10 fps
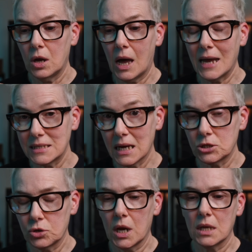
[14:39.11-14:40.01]

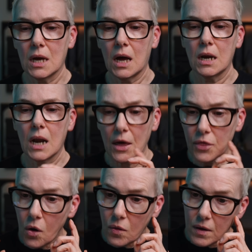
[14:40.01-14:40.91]
exaggerate that, and I
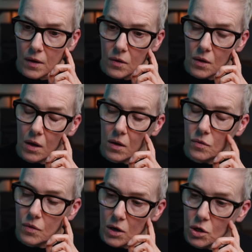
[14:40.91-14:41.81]
thought that
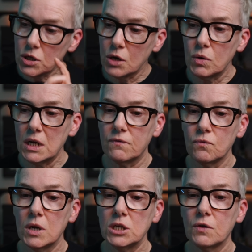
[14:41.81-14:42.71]
I usually
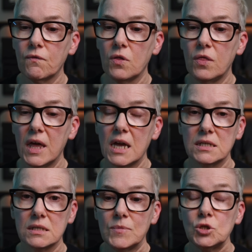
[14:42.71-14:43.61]
reach for
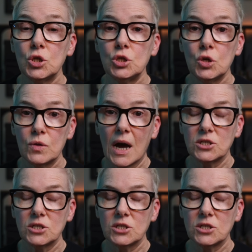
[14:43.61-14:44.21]
this to do that,